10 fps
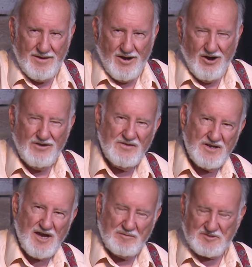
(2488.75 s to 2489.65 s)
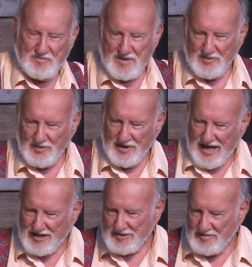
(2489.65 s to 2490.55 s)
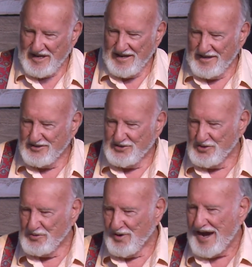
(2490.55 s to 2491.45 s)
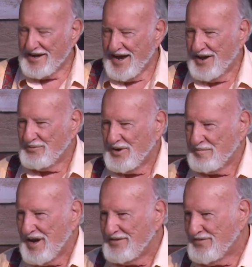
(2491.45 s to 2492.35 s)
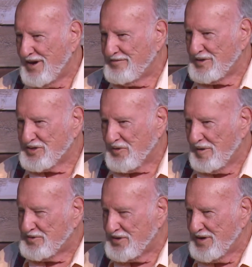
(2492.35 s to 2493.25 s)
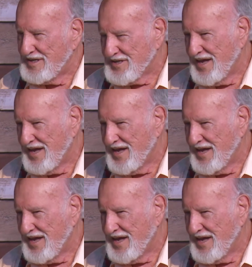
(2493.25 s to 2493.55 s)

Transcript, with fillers: Oftentimes people will ask me to write down what my favorite scripture is.